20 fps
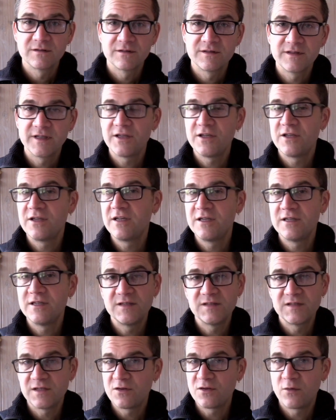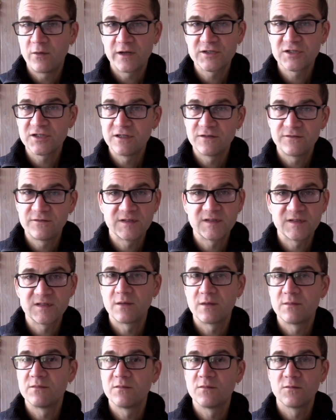that is in question. If it's
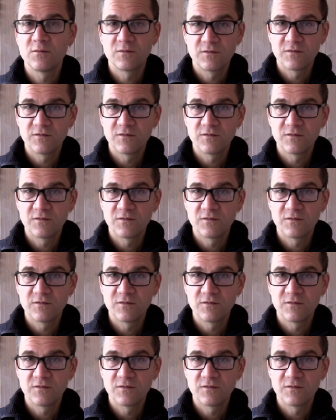some